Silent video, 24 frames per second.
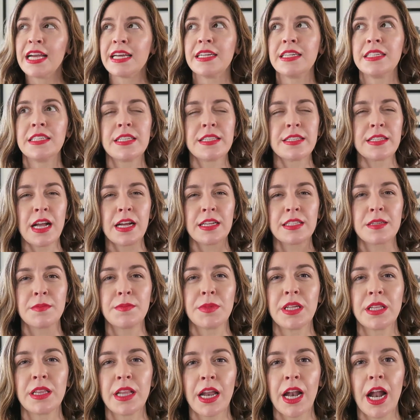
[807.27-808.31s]
and it is not
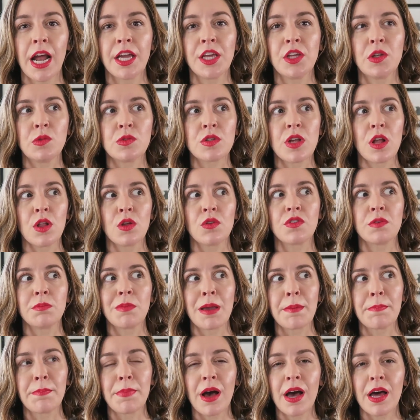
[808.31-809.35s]
something that I use all over
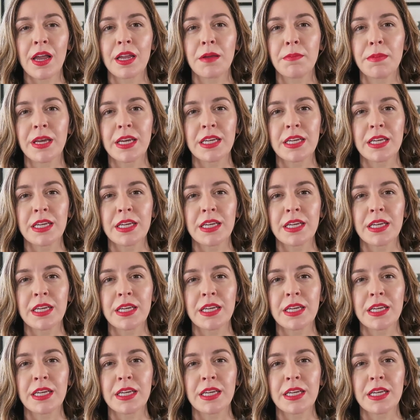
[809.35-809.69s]
my body